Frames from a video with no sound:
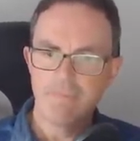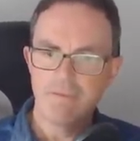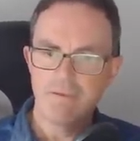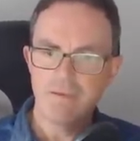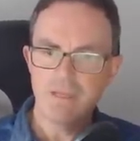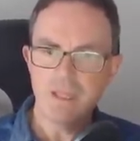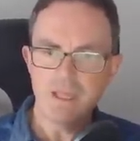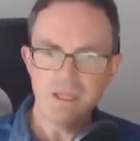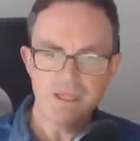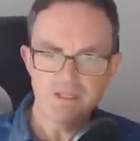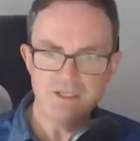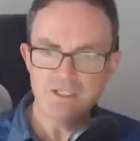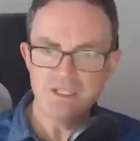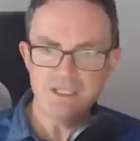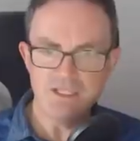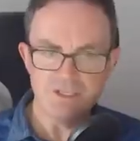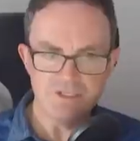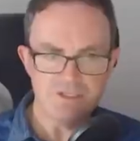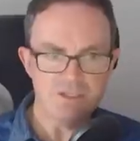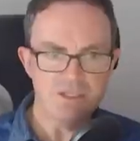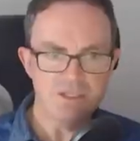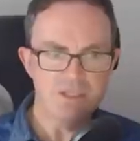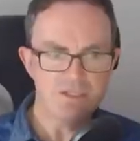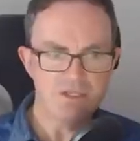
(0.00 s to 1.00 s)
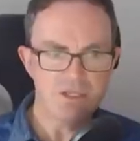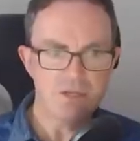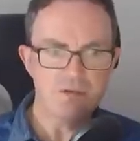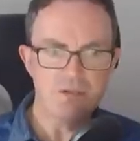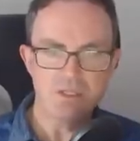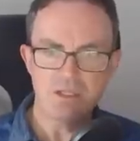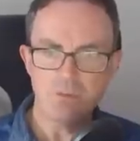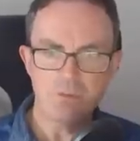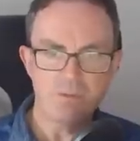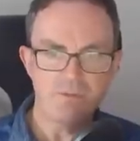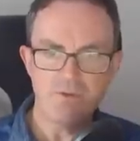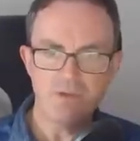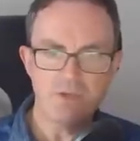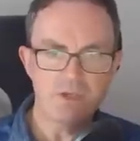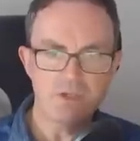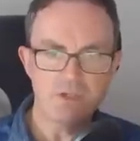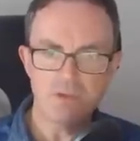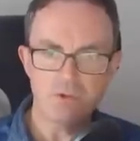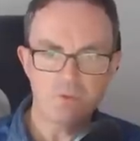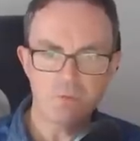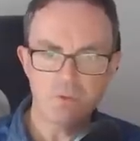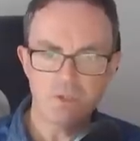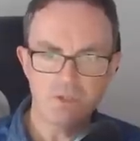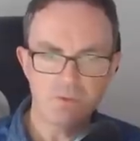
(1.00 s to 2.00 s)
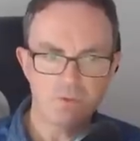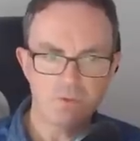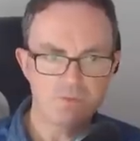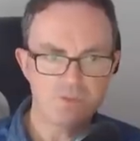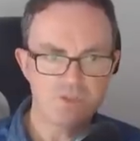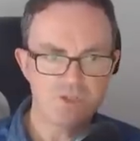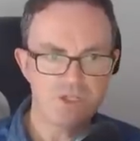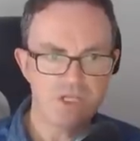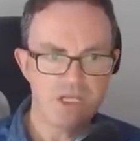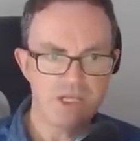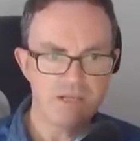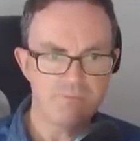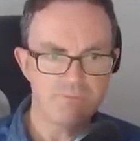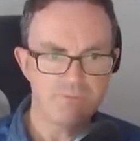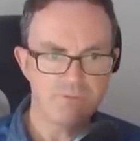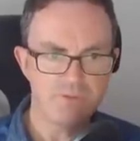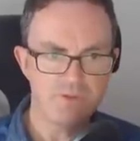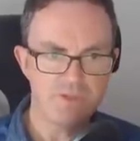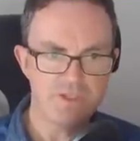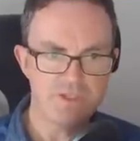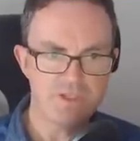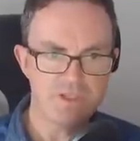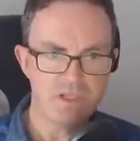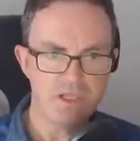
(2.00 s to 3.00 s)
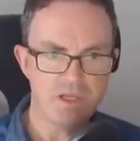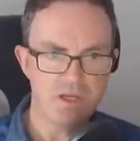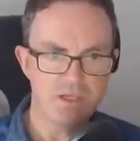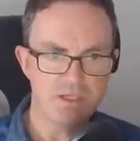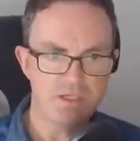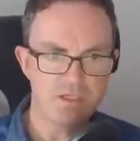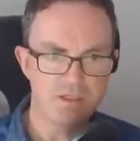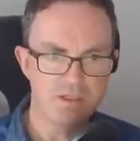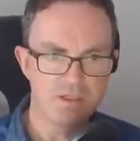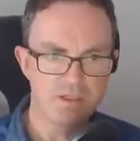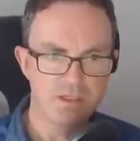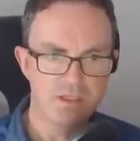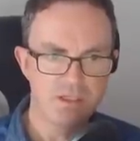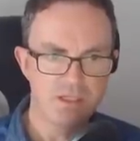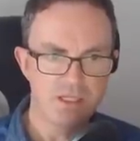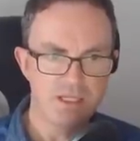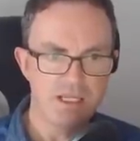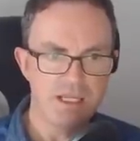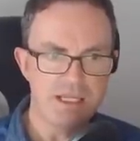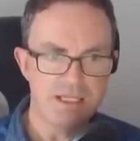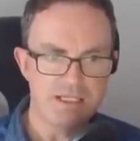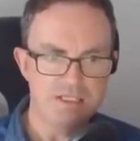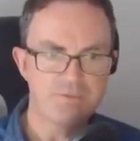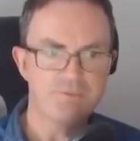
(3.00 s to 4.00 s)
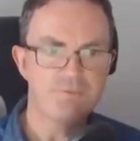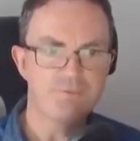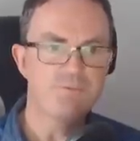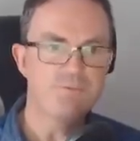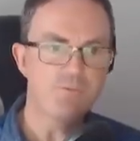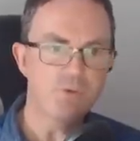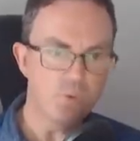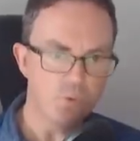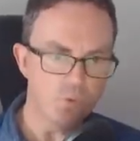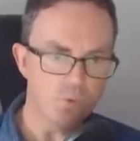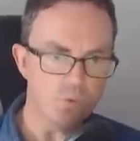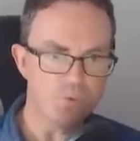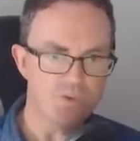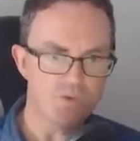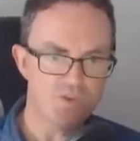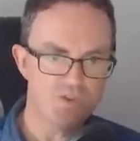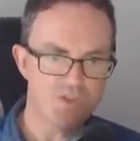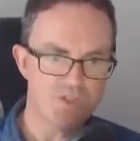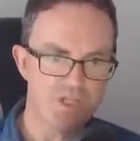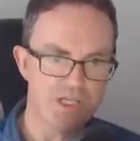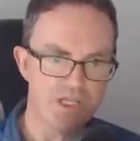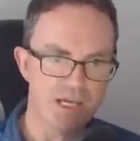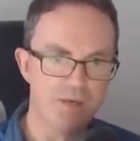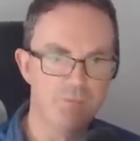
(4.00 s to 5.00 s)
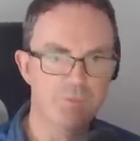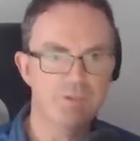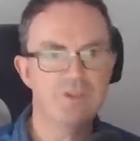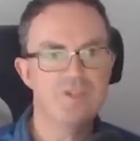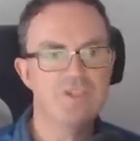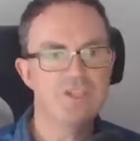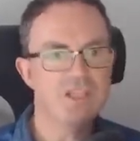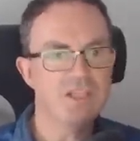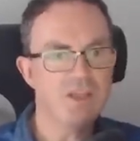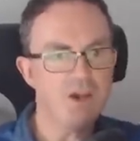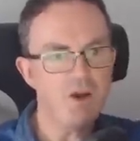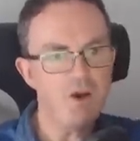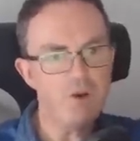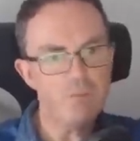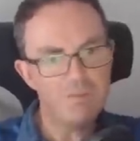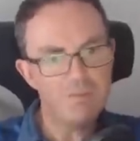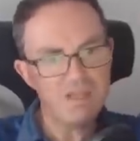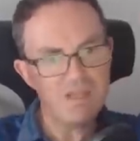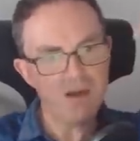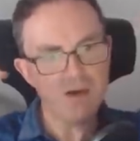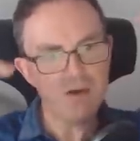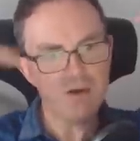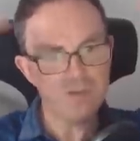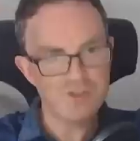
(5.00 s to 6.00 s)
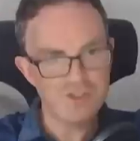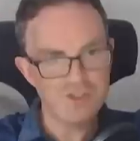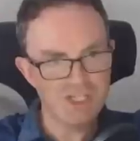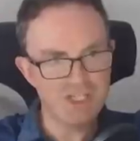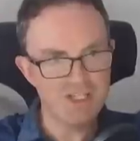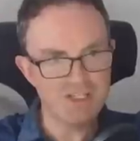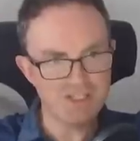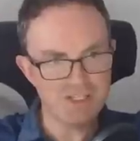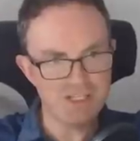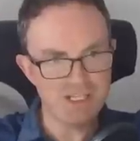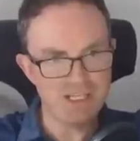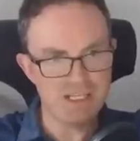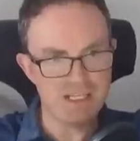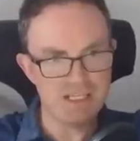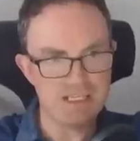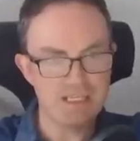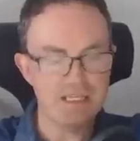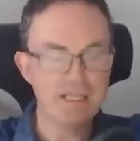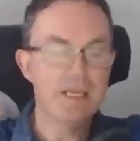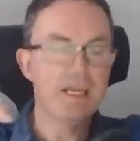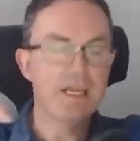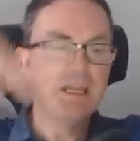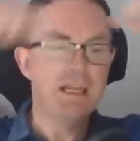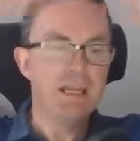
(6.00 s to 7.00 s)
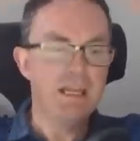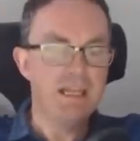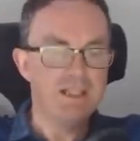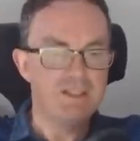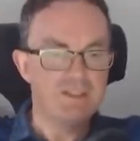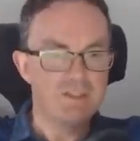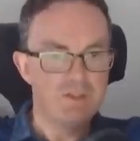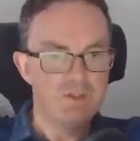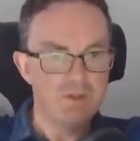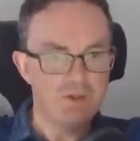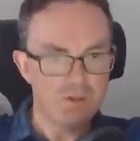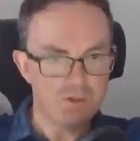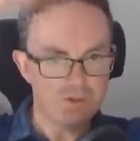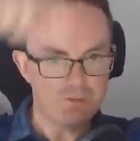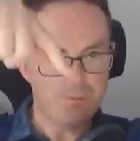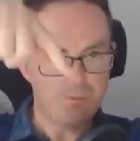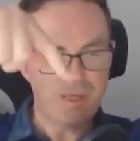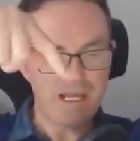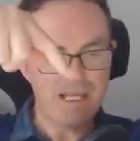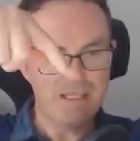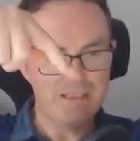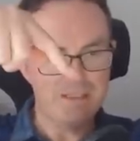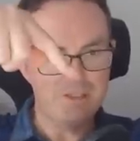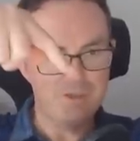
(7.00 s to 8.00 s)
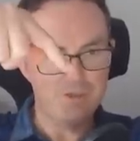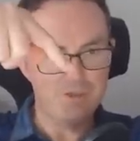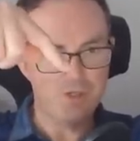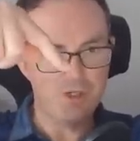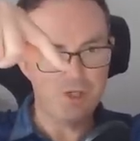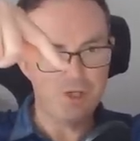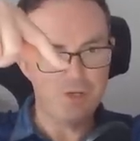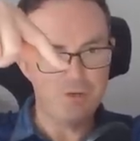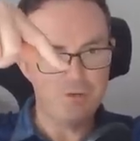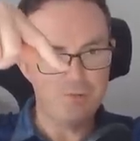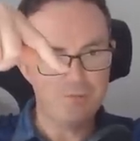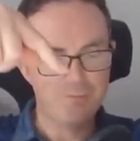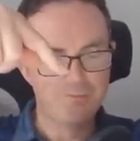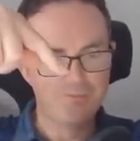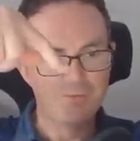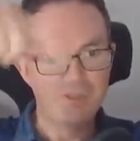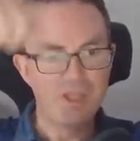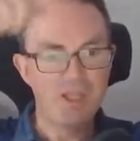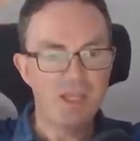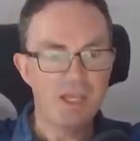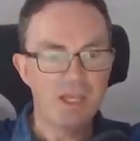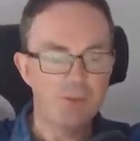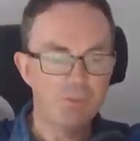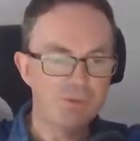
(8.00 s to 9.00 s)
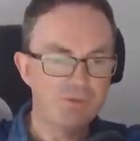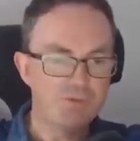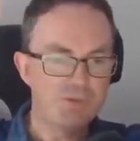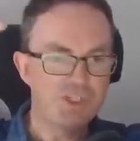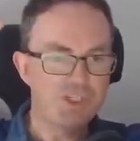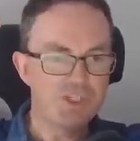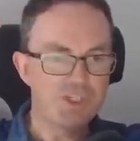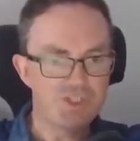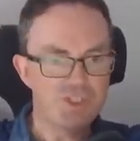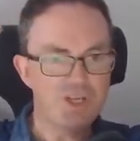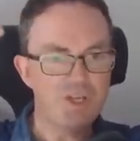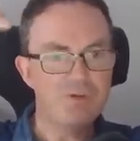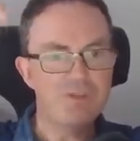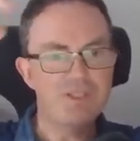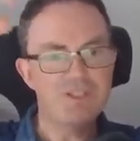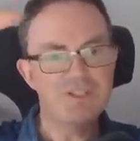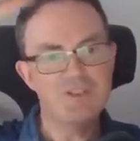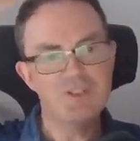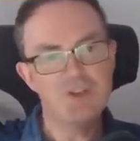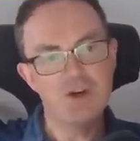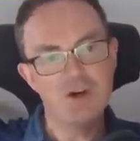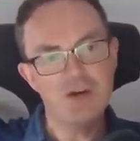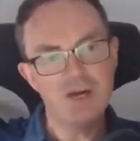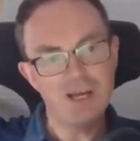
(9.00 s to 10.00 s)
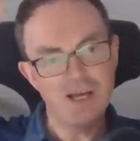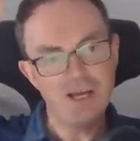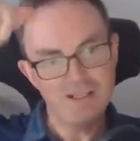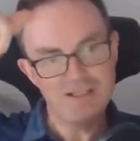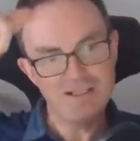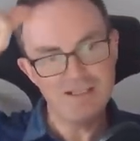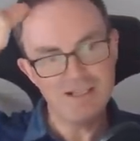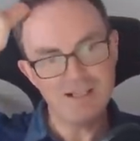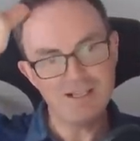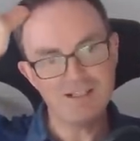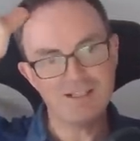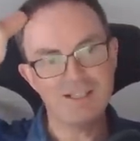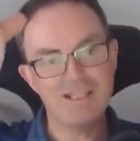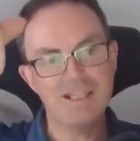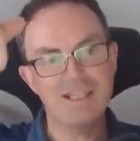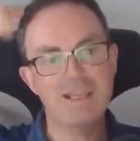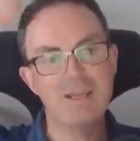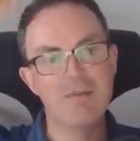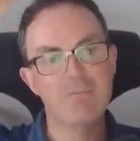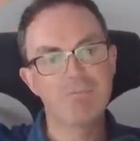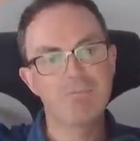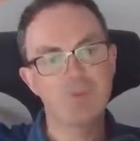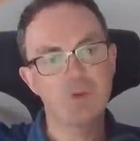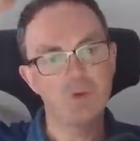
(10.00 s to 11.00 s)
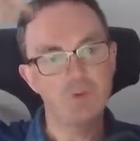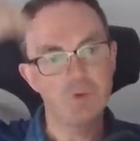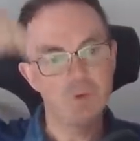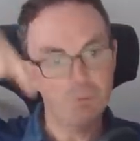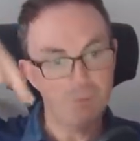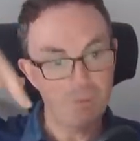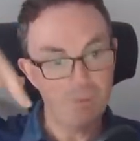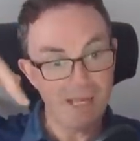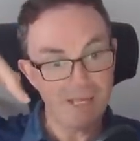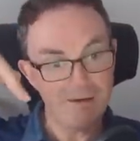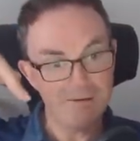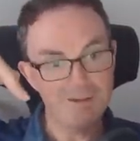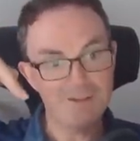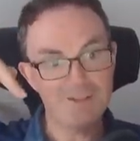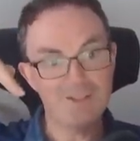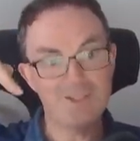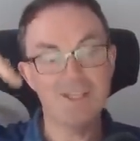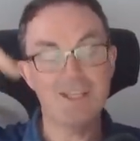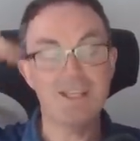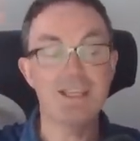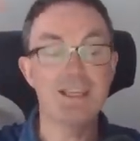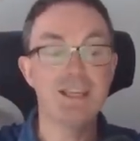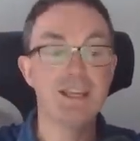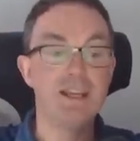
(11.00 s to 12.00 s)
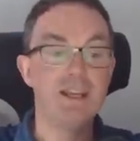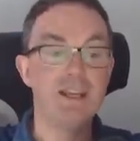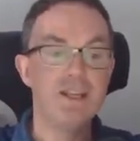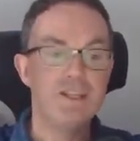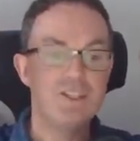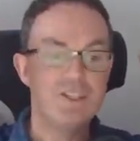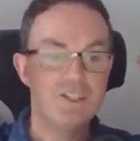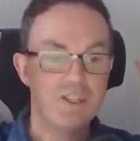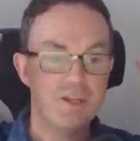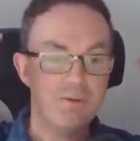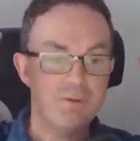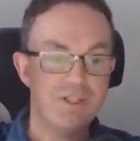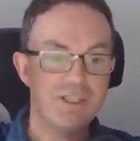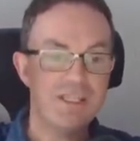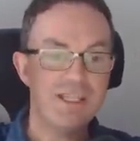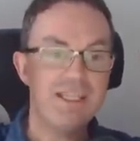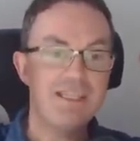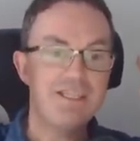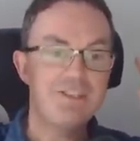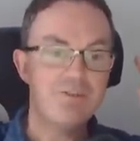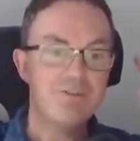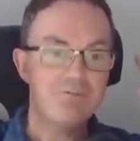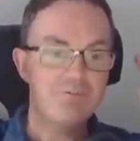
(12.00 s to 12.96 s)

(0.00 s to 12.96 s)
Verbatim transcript: Yeah, it is. It's only We've only got one option left for this line. It's forced now, because it can't be RGT, it's not palindrome, and we've just shown it's not unlucky or parity, so it is